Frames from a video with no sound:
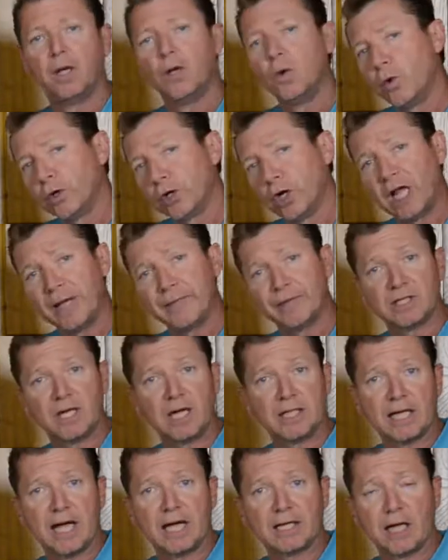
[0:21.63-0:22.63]
Went on
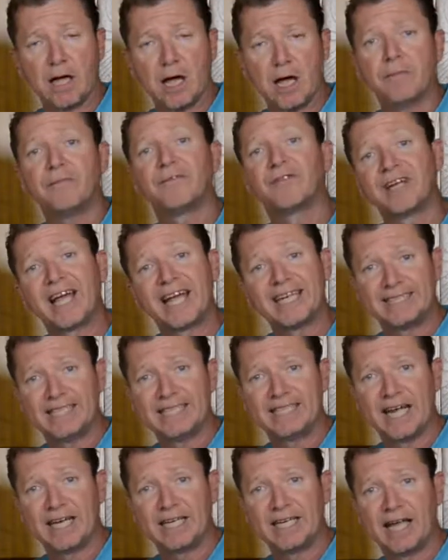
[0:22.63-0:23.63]
Amazon.com for
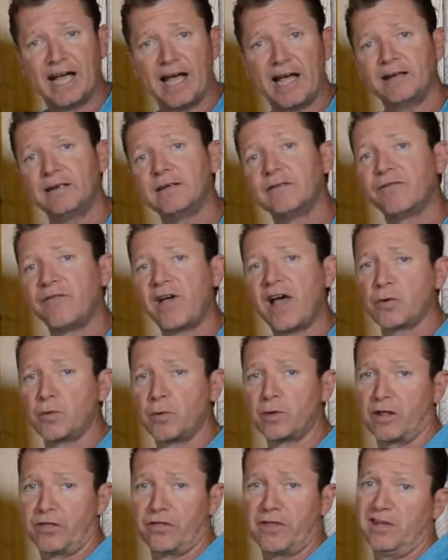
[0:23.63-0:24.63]
$19.99, found
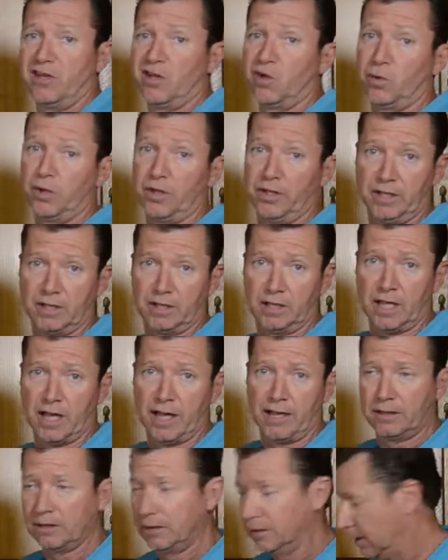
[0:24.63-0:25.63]
one I think you're really going to like.